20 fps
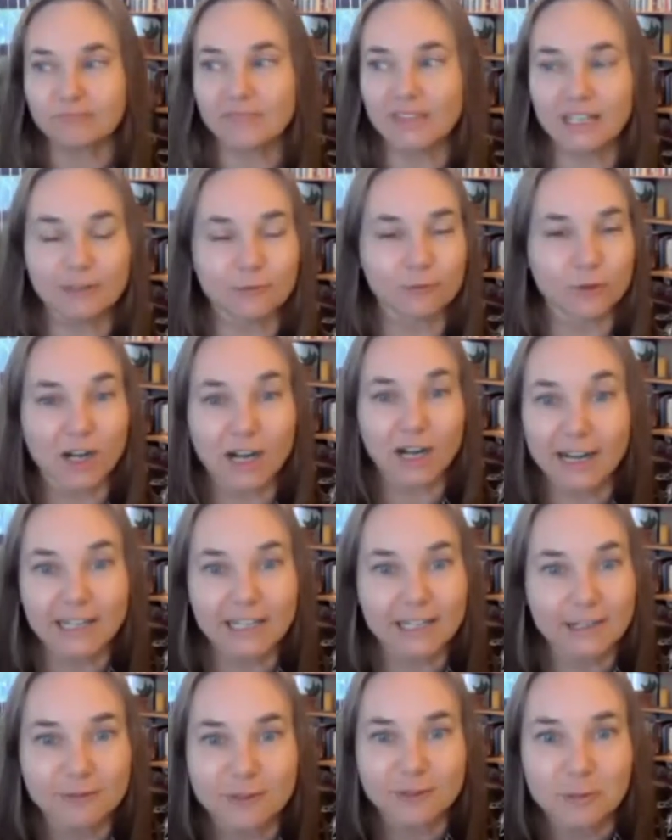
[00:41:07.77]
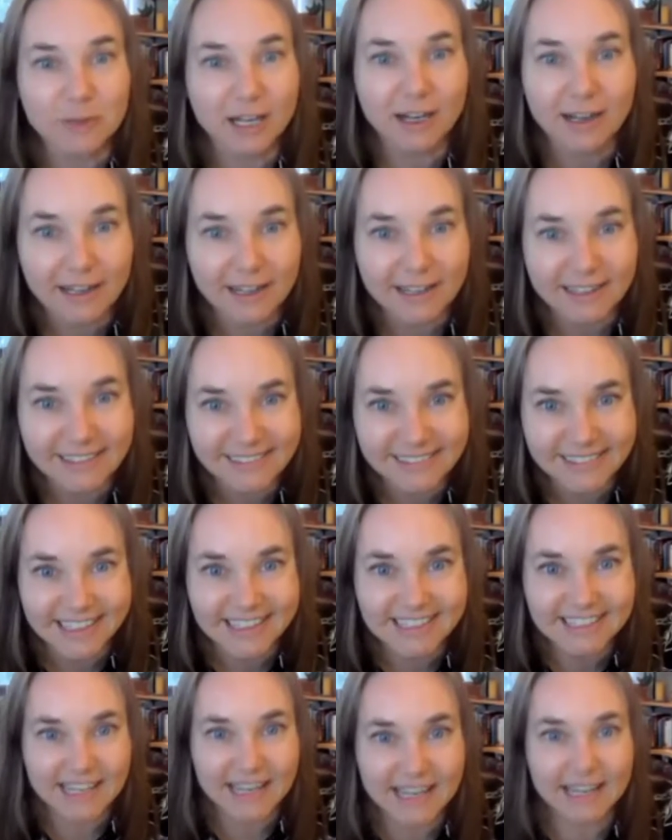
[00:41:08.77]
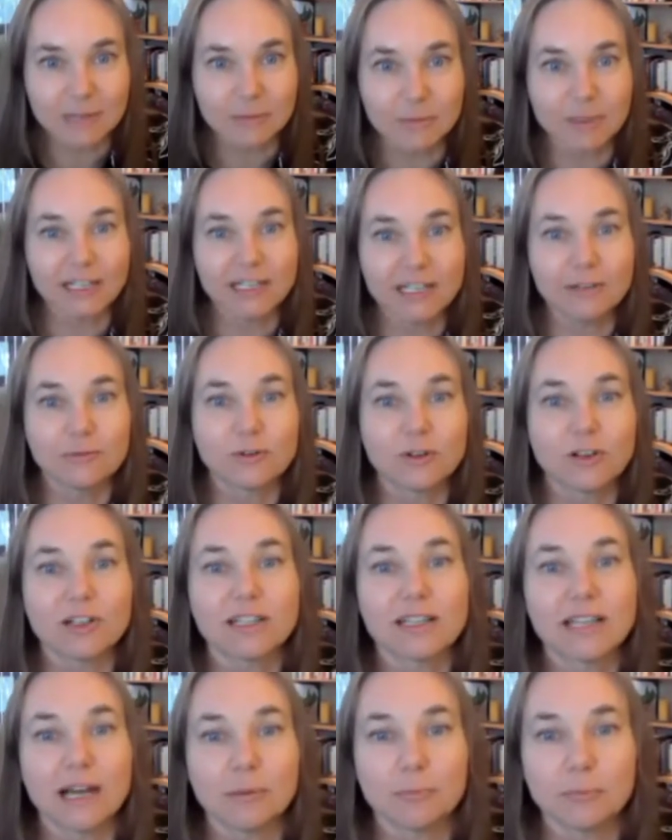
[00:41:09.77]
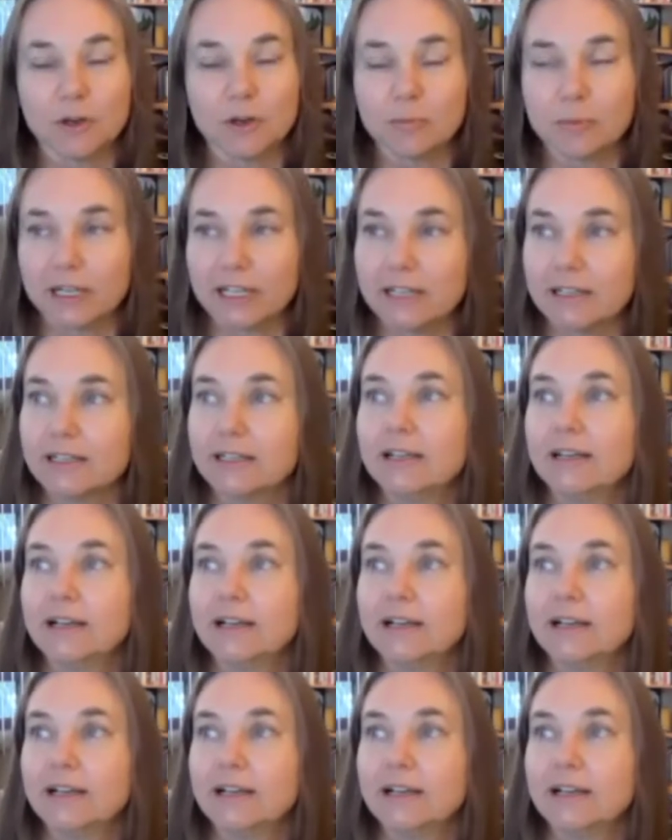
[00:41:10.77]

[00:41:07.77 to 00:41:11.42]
if we're hiding from God, as Adam and Eve were in that moment,